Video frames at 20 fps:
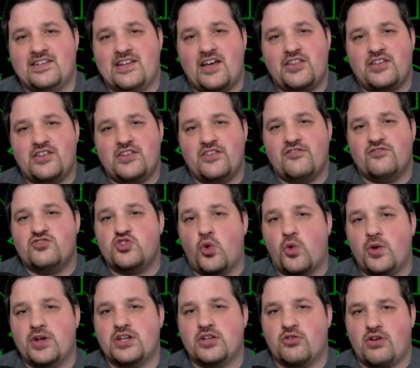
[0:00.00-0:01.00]
Now that you've
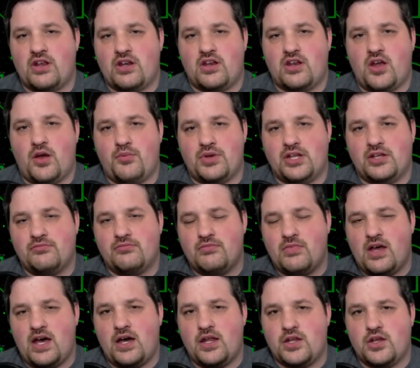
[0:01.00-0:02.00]
joined a grand company,
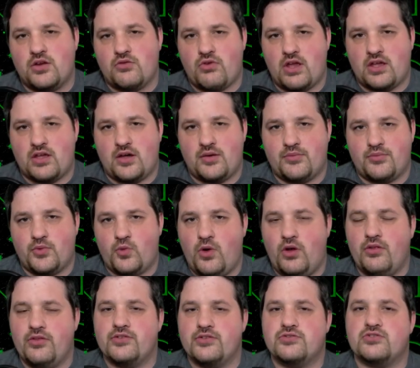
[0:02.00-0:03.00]
how do you rank up?
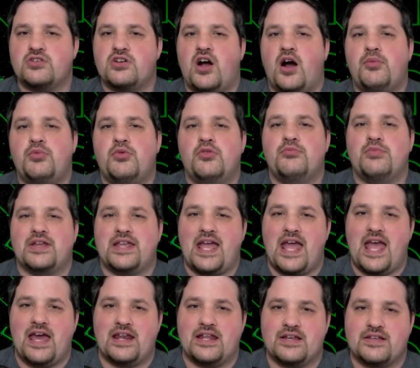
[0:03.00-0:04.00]
Well, there's a couple
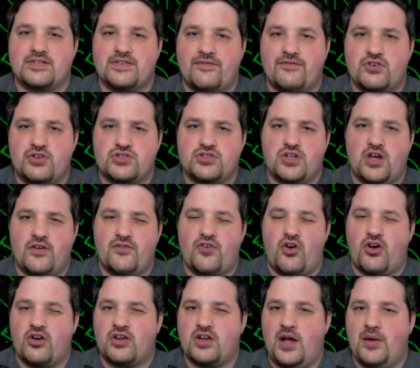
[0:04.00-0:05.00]
mechanics. First off
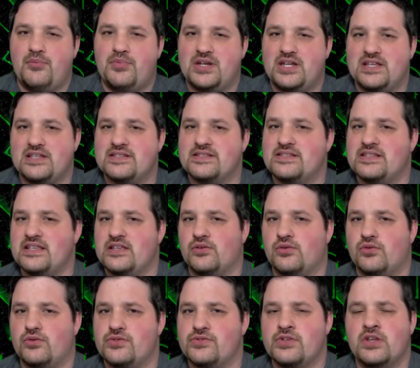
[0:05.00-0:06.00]
are company
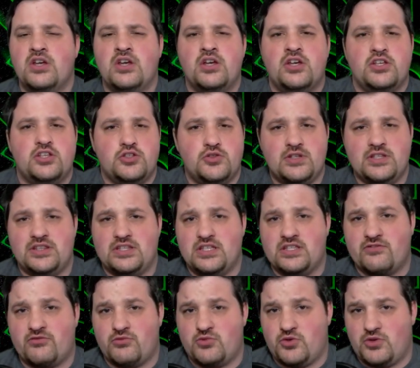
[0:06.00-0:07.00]
seals. You get
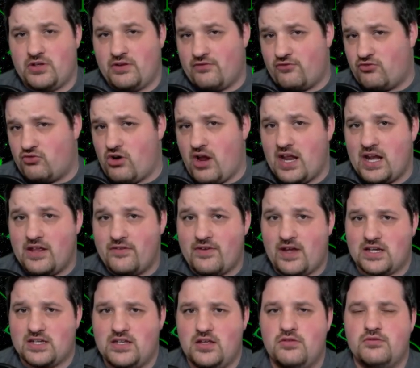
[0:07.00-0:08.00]
these from doing a variety of
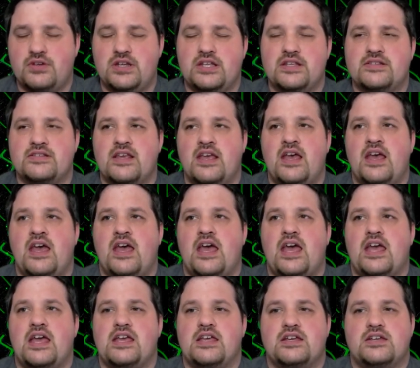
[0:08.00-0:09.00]
activities
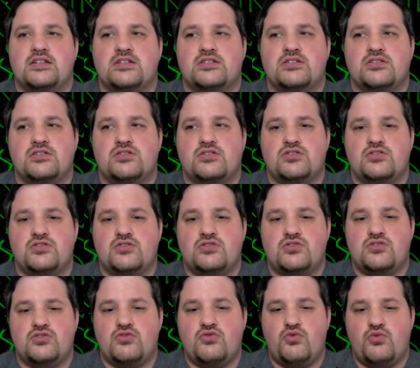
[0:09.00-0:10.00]
and
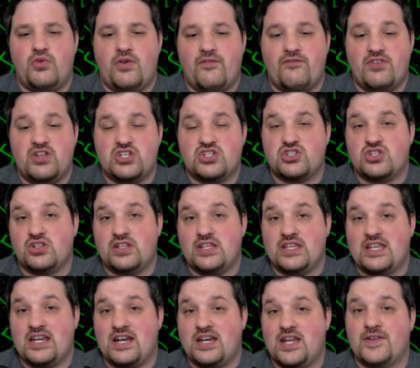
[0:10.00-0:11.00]
you eventually
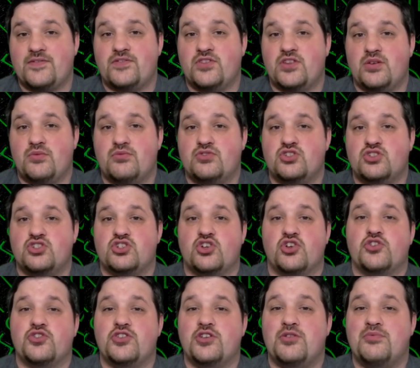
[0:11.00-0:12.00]
get enough of them to
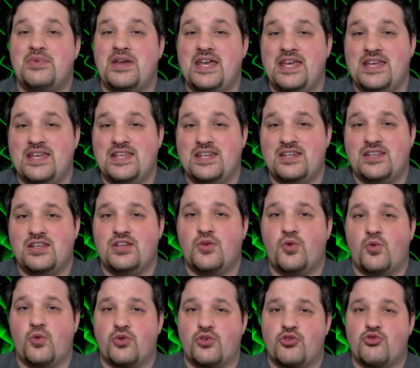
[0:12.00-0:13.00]
turn them in in
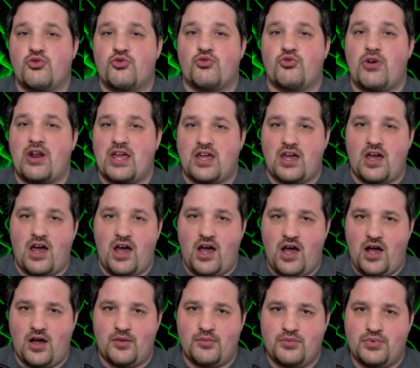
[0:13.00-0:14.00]
order to rank
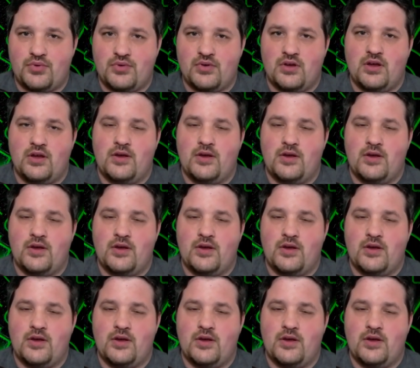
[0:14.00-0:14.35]
up.